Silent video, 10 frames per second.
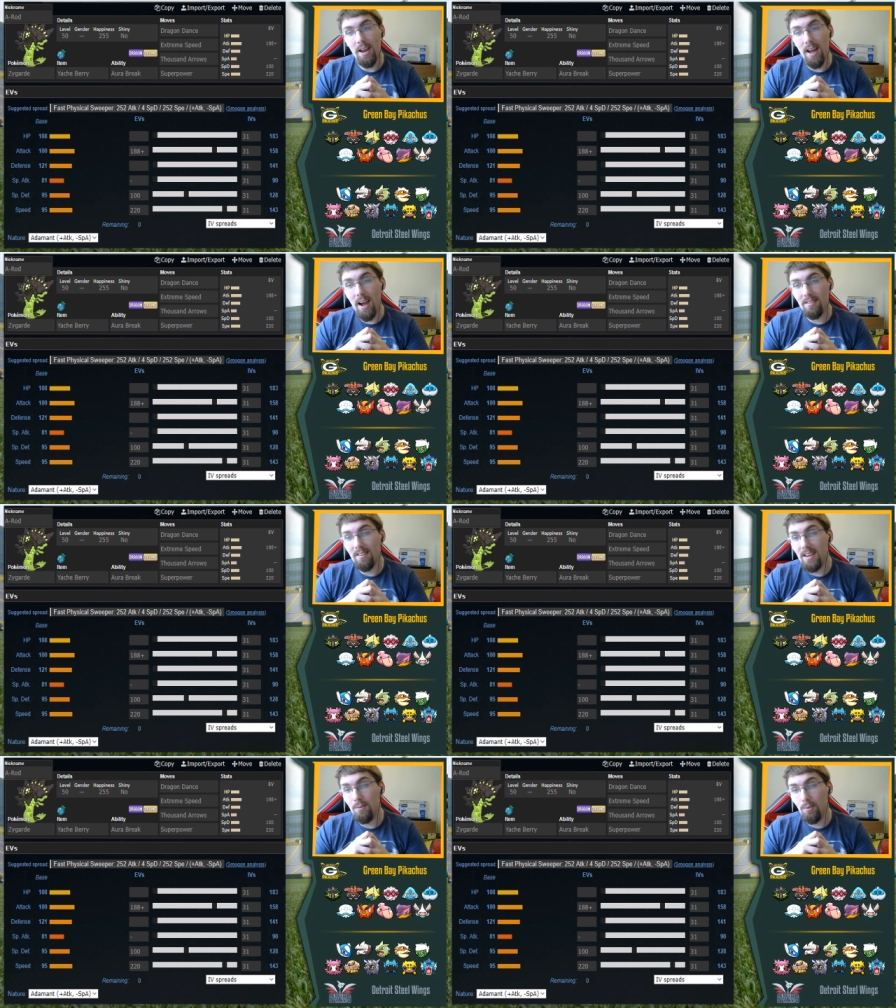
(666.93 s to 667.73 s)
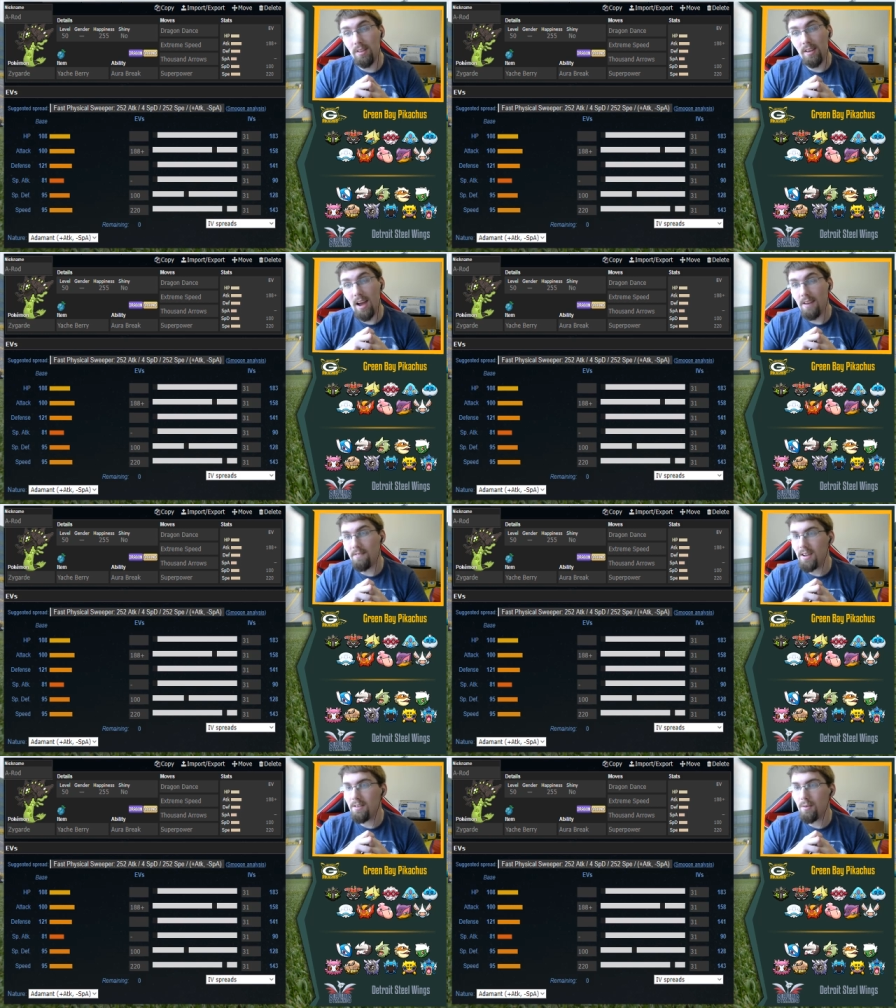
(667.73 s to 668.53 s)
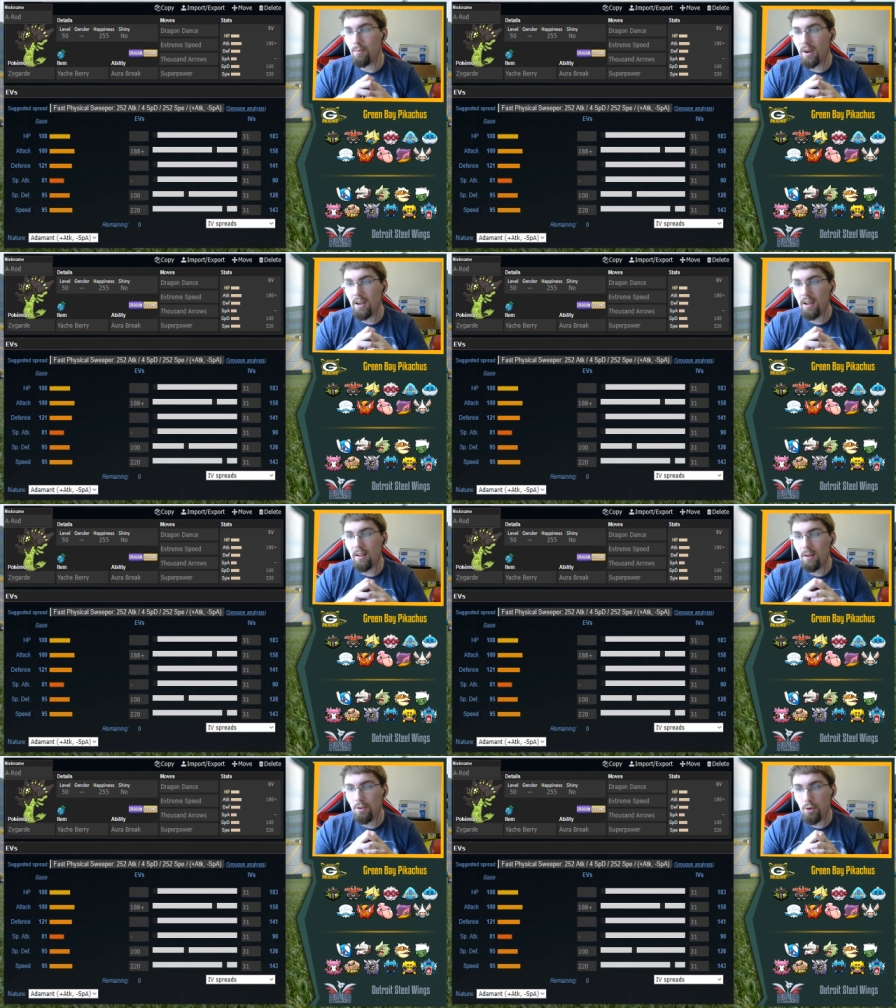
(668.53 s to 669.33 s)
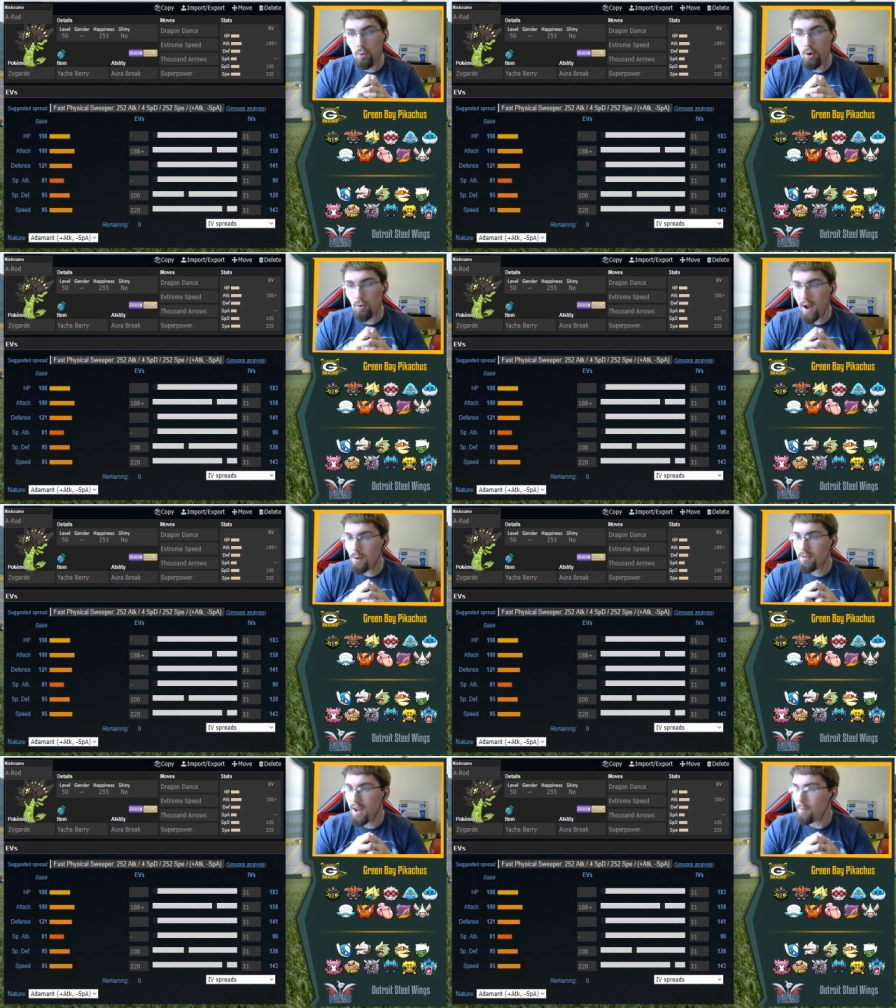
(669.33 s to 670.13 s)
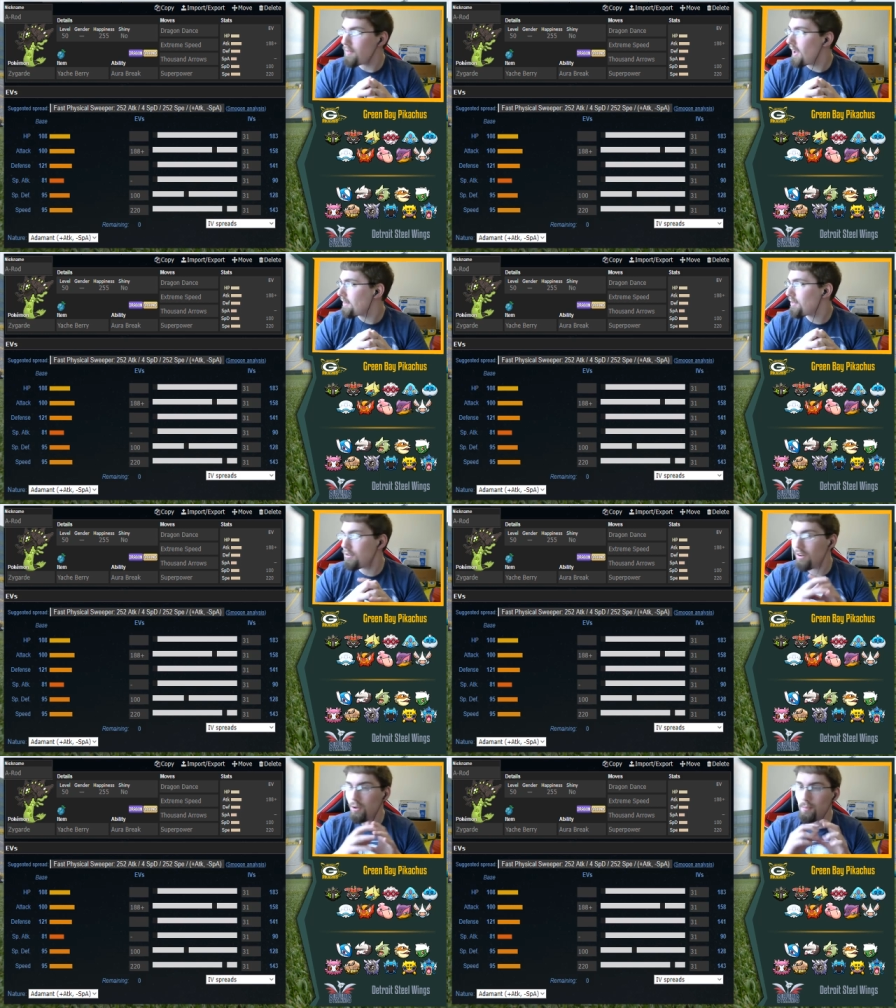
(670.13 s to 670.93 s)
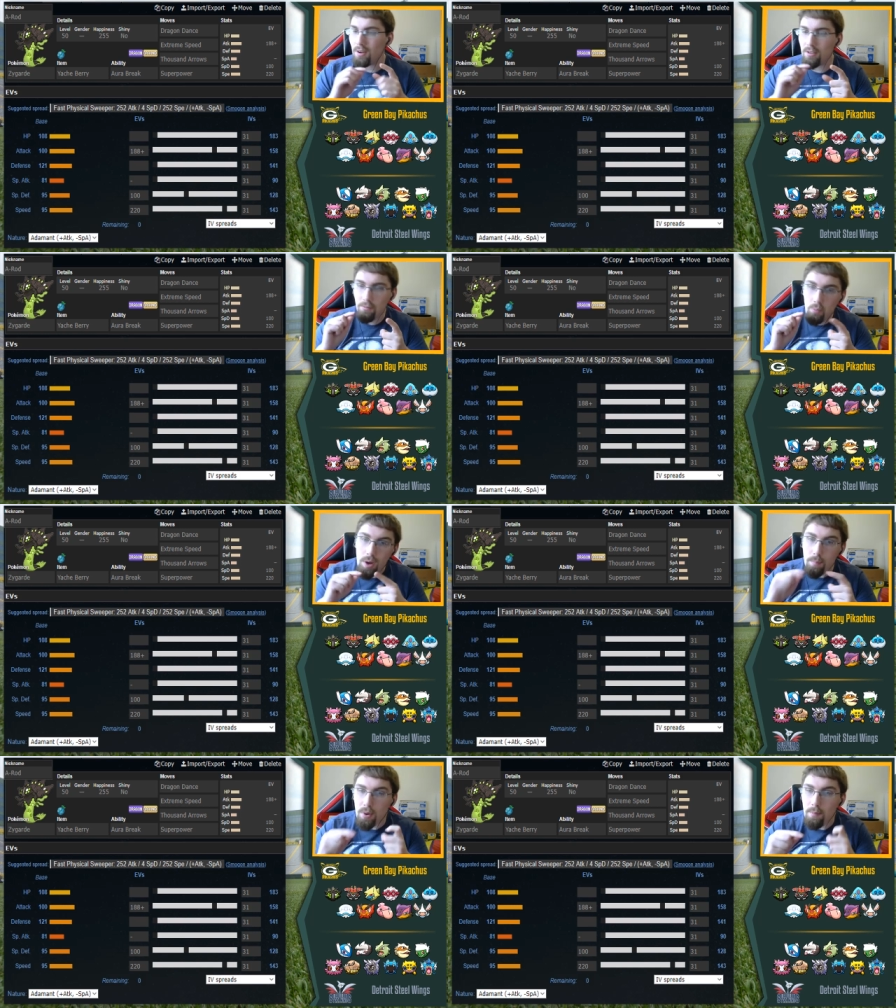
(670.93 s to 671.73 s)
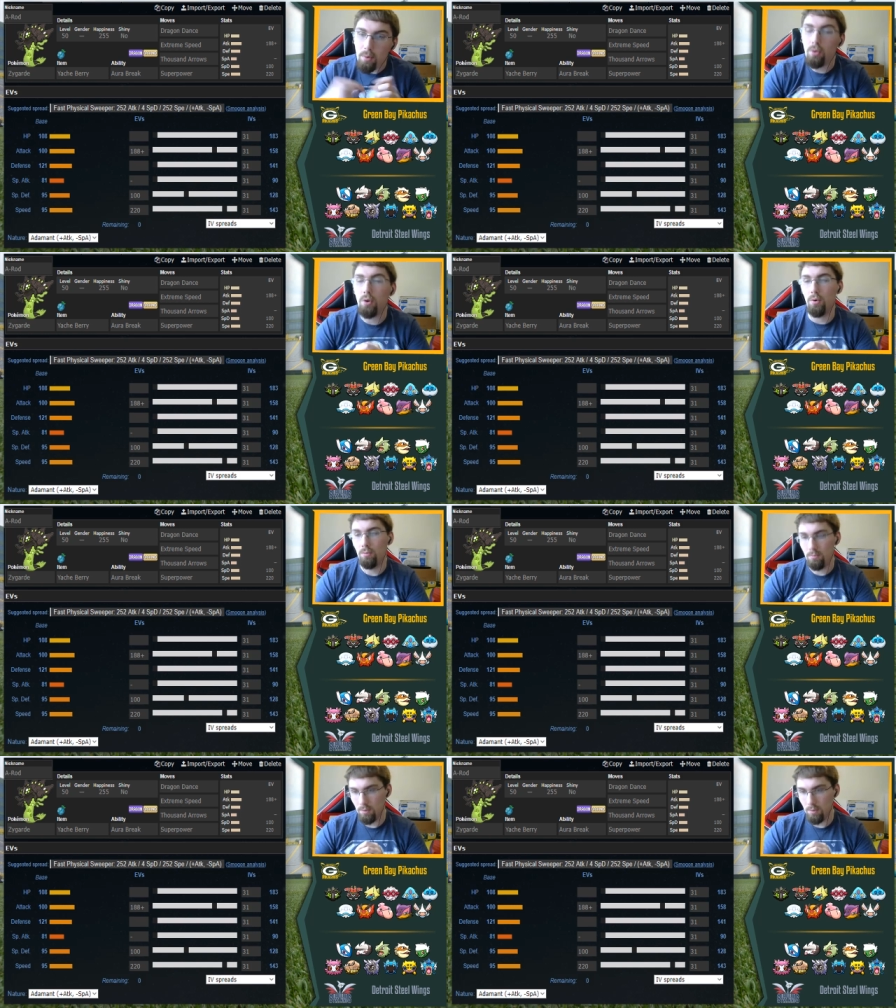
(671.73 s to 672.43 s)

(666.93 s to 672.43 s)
And honestly, he really kind of needs to bring dual ground stab with Excadrill because if we bring Bulu,